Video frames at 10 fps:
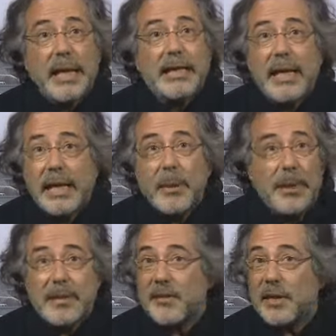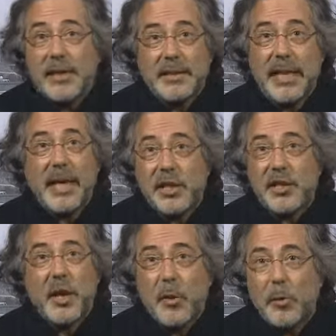they keep, it's Deng
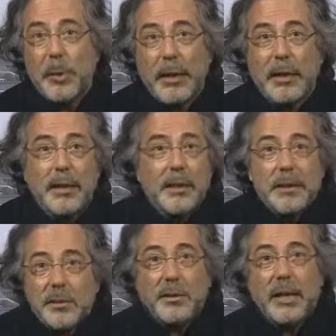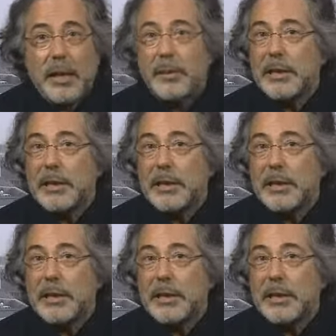Xiaoping to the limit.